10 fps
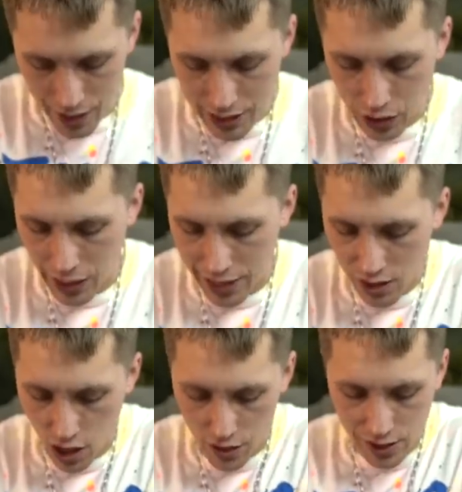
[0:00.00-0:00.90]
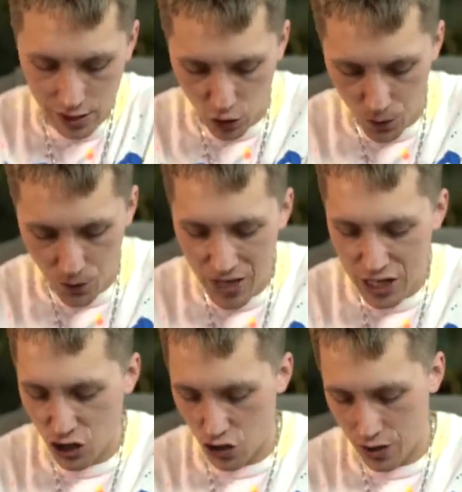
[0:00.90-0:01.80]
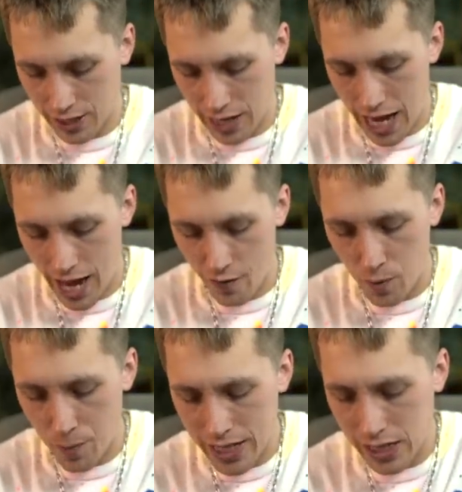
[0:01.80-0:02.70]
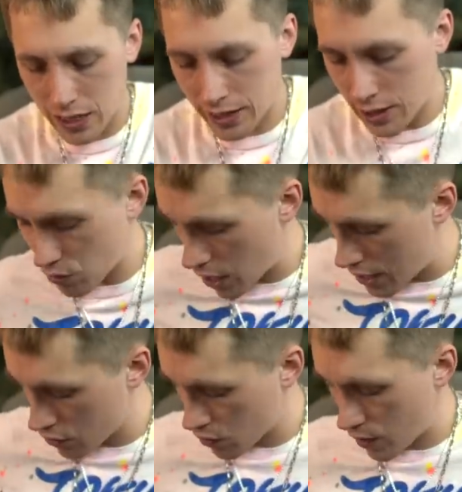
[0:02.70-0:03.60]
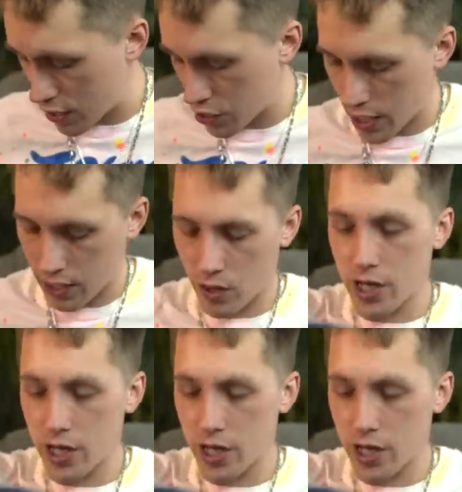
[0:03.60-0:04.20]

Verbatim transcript: until I saw this little feature that they have. But basically this right here is a rain jacket,